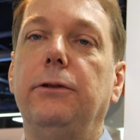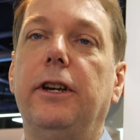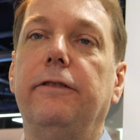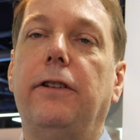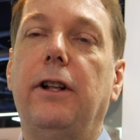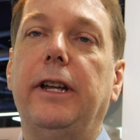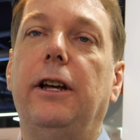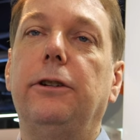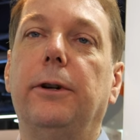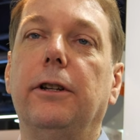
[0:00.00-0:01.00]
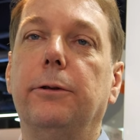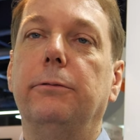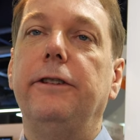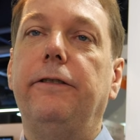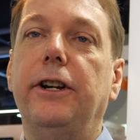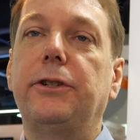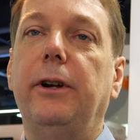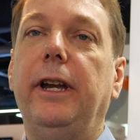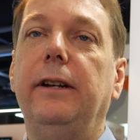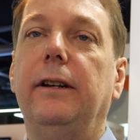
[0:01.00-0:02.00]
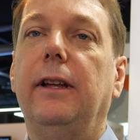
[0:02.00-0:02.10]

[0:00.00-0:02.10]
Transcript: you can fall down to a lower refresh rate.